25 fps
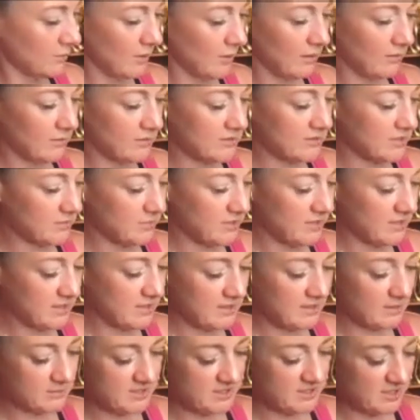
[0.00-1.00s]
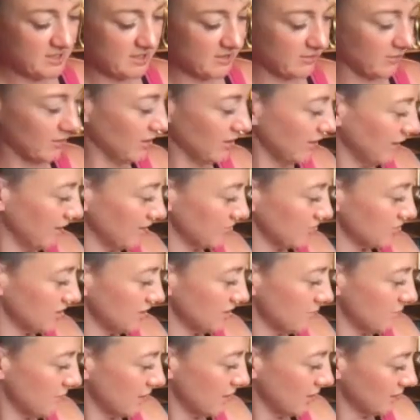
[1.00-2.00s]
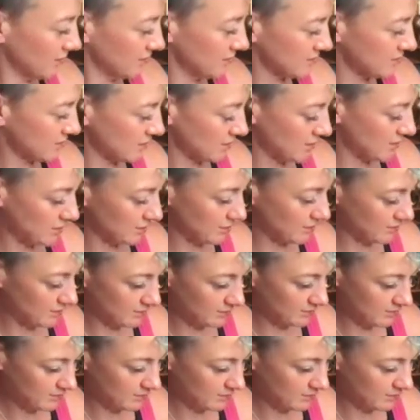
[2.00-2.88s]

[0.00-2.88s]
Well, it's completely up to you. I actually might do